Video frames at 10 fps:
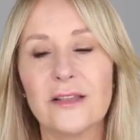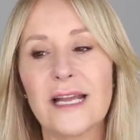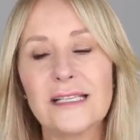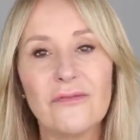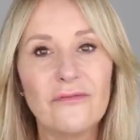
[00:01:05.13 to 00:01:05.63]
that
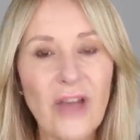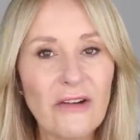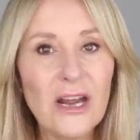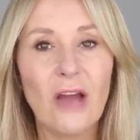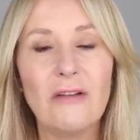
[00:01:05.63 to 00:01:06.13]
has a
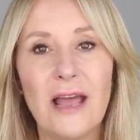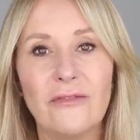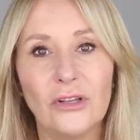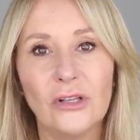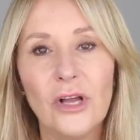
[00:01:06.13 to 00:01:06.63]
very low
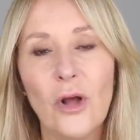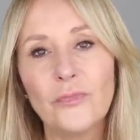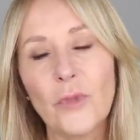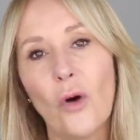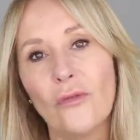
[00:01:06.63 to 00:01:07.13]
level
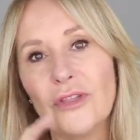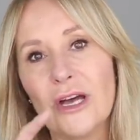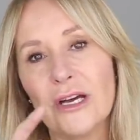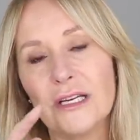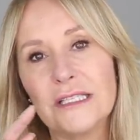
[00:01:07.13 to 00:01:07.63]
of
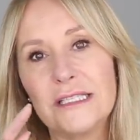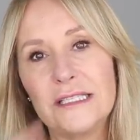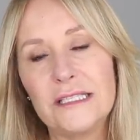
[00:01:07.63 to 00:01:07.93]
the